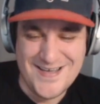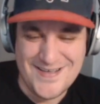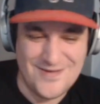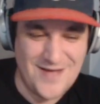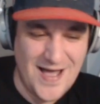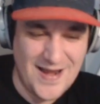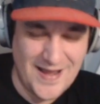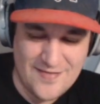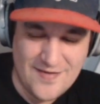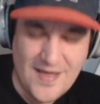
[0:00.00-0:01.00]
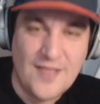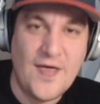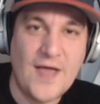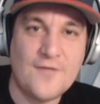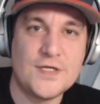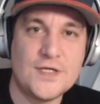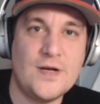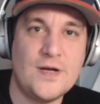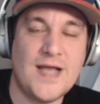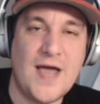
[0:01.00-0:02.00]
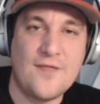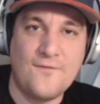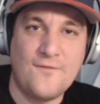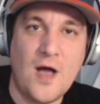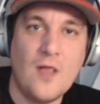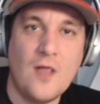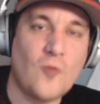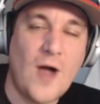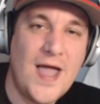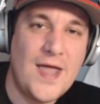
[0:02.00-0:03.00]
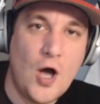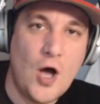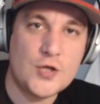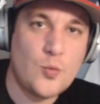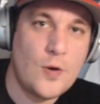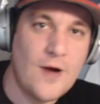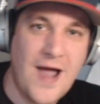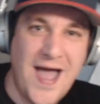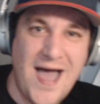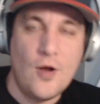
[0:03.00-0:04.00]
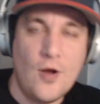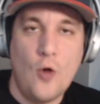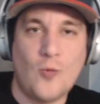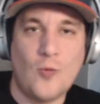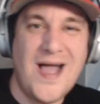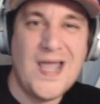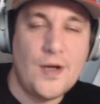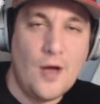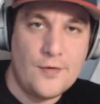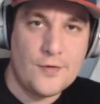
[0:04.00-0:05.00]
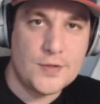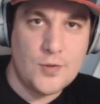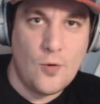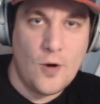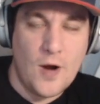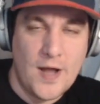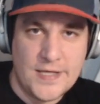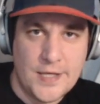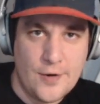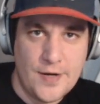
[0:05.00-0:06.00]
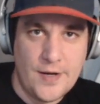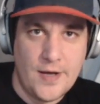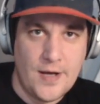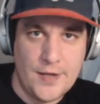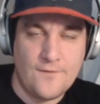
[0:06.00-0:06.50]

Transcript: You got it, guys. Thanks for tuning in, guys. Follow Ryan on Twitter at Ryan_Keiran.